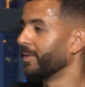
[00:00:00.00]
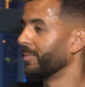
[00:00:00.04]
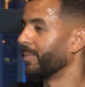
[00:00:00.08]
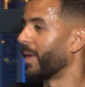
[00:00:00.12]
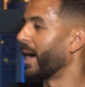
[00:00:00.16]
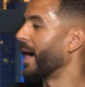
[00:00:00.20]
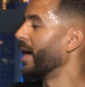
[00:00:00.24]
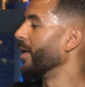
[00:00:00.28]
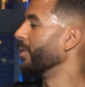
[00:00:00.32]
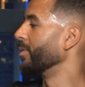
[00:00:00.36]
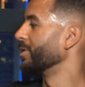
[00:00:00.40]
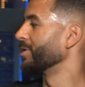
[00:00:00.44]

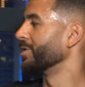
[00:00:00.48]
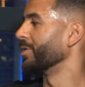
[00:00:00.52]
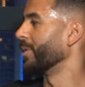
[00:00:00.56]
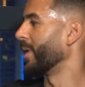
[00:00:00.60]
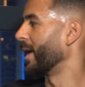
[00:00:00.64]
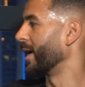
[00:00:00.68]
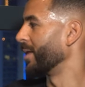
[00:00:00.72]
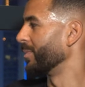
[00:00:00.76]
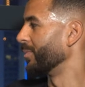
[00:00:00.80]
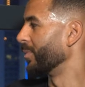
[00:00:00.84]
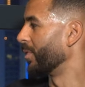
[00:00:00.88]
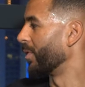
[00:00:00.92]
But I always knew
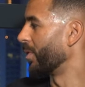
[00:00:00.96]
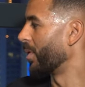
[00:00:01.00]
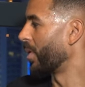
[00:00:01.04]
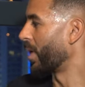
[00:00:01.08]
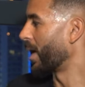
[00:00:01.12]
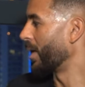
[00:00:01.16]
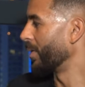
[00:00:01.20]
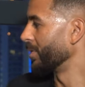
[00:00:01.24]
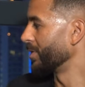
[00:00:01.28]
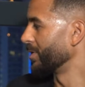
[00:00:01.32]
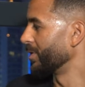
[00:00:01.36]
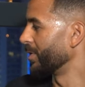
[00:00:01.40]
I had
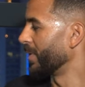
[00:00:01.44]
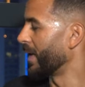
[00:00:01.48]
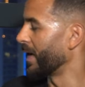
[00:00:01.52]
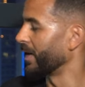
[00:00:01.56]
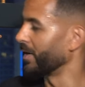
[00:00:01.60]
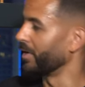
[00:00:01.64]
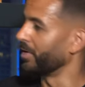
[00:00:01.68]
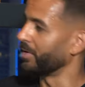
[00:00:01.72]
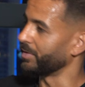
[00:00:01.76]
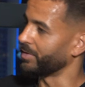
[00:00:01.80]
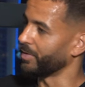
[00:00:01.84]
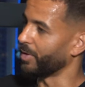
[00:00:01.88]
more. I always knew I
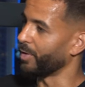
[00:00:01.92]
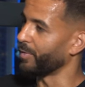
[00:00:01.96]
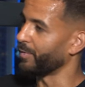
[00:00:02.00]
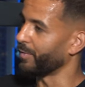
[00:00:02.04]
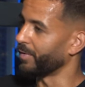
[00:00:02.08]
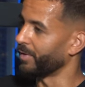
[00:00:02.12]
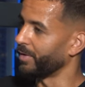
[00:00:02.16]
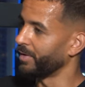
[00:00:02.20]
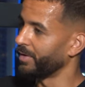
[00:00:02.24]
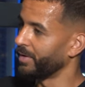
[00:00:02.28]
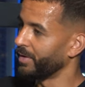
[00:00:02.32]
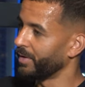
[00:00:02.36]
had a lot to
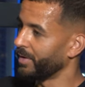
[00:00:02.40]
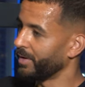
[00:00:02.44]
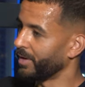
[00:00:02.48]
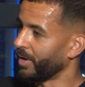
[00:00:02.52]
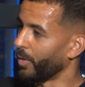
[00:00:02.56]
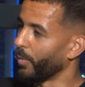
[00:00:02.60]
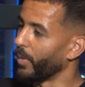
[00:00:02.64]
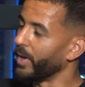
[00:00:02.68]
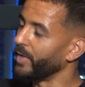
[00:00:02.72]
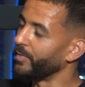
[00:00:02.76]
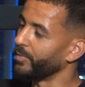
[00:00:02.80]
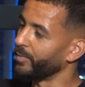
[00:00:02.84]
offer
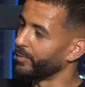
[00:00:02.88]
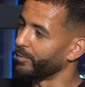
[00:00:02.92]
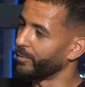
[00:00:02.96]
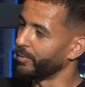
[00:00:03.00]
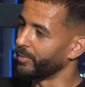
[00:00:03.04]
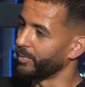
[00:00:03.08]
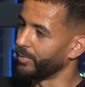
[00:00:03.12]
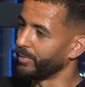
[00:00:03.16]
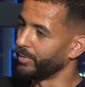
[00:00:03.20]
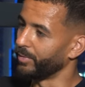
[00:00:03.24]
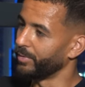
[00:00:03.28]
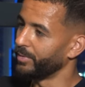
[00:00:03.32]
away from
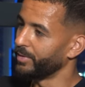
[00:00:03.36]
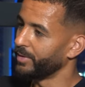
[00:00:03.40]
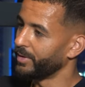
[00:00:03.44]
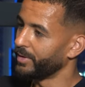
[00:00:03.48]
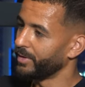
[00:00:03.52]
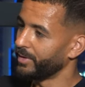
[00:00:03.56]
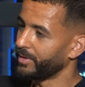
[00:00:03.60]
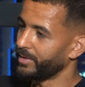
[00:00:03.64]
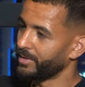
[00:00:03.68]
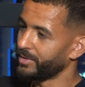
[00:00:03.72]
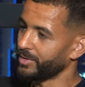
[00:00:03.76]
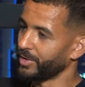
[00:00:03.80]
football.
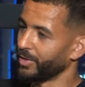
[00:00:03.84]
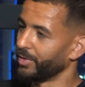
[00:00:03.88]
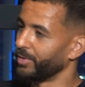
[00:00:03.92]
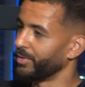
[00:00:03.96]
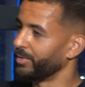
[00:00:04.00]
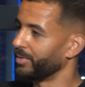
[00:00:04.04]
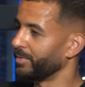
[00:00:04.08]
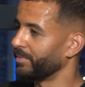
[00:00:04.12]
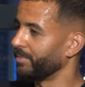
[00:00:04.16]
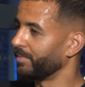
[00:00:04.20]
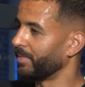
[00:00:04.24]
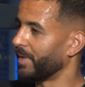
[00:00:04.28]

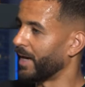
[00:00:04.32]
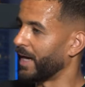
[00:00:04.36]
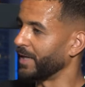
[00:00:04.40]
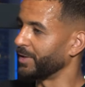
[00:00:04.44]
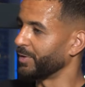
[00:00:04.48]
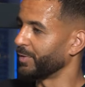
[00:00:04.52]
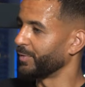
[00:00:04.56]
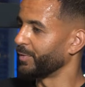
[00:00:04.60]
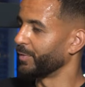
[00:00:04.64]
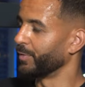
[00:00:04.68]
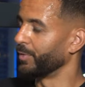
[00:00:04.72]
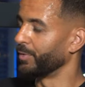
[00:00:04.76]
So I
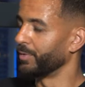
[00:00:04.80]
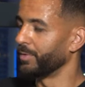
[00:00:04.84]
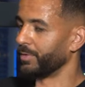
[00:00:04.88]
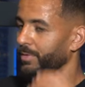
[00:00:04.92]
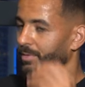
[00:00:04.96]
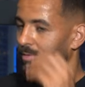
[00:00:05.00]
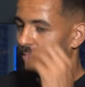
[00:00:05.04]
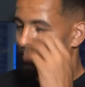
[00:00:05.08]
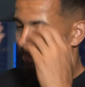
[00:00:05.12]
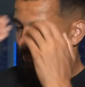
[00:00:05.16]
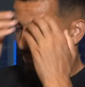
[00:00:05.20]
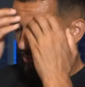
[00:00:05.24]
just
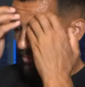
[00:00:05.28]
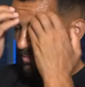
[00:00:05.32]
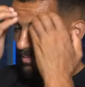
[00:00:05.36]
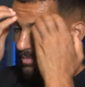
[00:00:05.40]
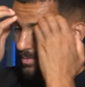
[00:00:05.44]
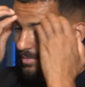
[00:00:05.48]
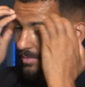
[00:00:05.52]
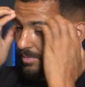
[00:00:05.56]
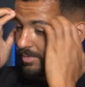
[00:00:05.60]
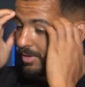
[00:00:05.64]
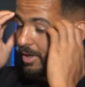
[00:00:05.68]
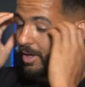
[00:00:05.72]
thought,
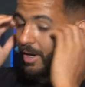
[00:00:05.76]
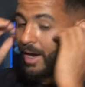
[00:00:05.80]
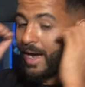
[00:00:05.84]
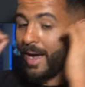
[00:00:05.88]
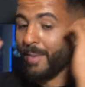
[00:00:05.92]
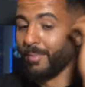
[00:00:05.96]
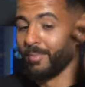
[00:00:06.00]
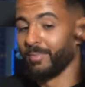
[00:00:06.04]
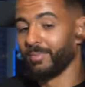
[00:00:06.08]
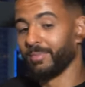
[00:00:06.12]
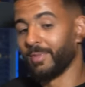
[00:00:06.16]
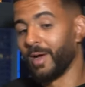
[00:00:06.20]
look,
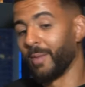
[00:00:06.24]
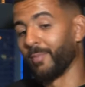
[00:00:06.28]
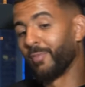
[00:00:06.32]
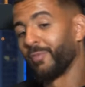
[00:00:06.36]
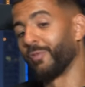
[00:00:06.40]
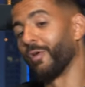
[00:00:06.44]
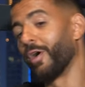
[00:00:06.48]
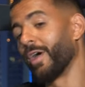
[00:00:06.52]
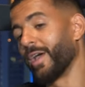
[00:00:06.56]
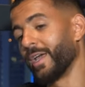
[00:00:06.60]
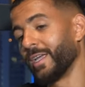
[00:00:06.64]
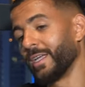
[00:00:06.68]
I'm
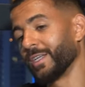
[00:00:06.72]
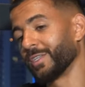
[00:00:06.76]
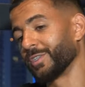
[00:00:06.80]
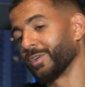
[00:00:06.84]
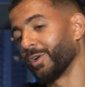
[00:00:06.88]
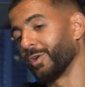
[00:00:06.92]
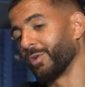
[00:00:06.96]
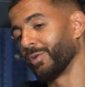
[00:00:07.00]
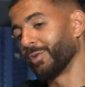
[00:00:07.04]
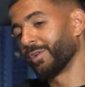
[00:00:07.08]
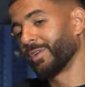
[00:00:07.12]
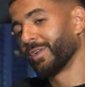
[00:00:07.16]
30 years
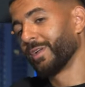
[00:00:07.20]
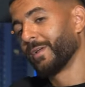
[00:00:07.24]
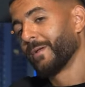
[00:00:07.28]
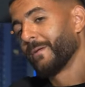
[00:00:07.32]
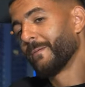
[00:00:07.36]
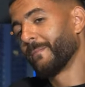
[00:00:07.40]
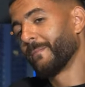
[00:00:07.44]
old.